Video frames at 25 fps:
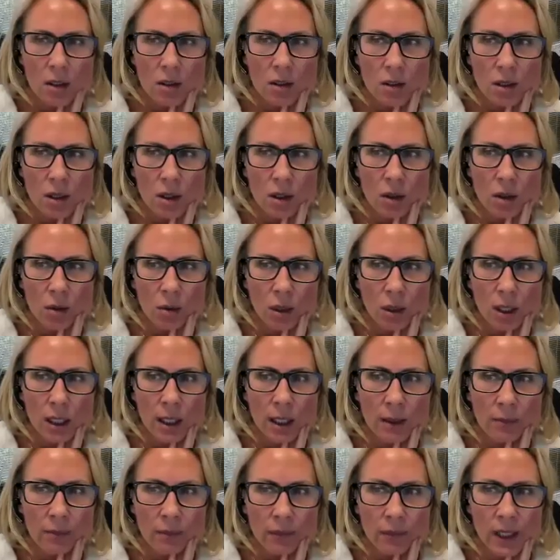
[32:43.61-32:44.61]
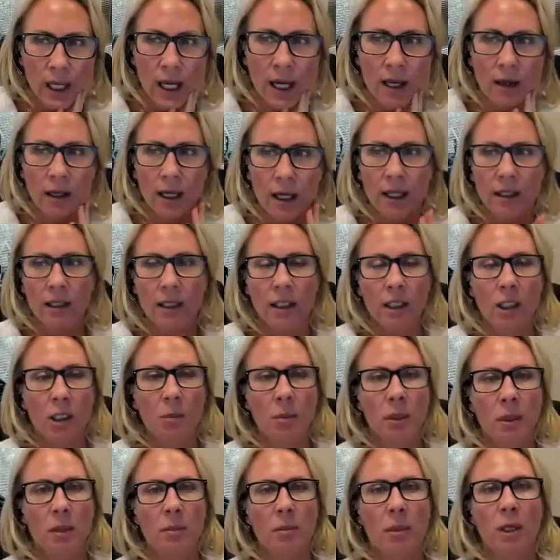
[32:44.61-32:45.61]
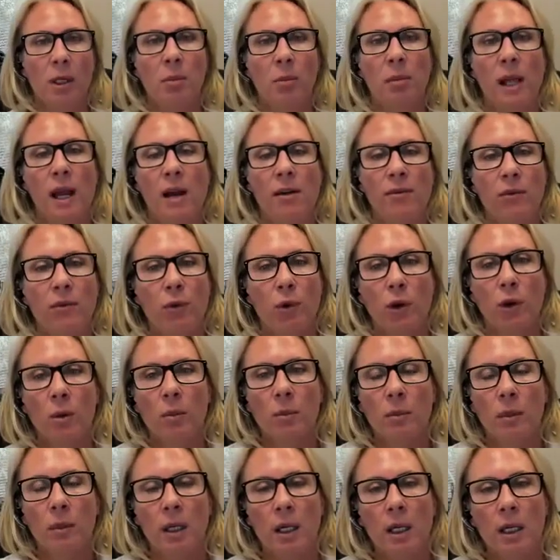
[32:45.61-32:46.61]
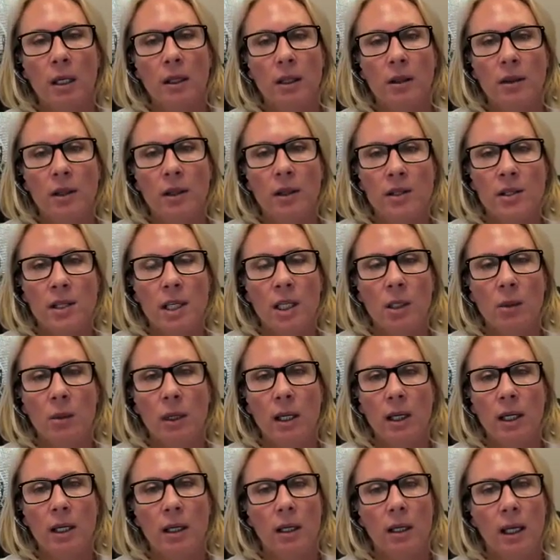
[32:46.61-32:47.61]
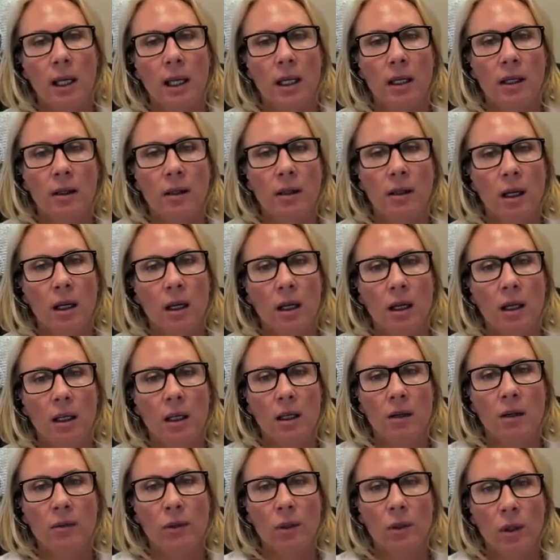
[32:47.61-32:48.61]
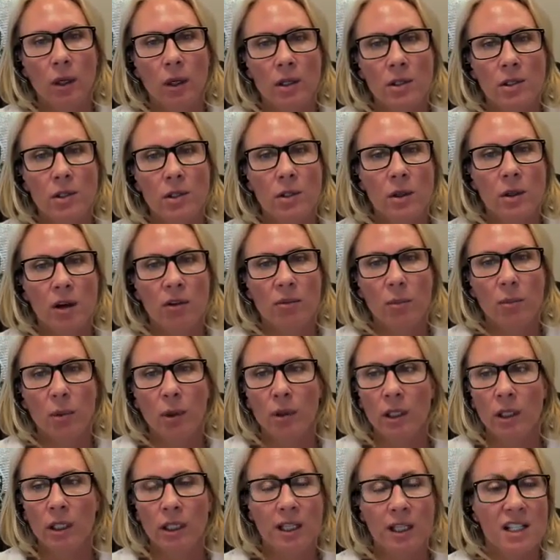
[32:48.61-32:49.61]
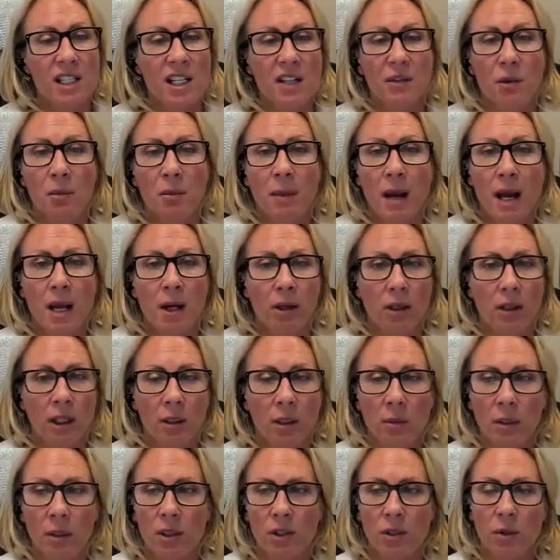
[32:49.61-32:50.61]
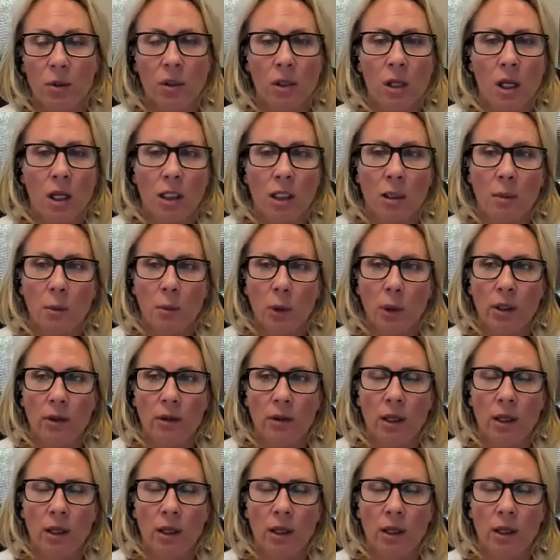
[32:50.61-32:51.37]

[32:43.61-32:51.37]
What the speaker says: So yeah, I think it'll be a better platform than this anyway. And if you guys do have pertinent, it doesn't even matter. It could be 2 o'clock in the morning.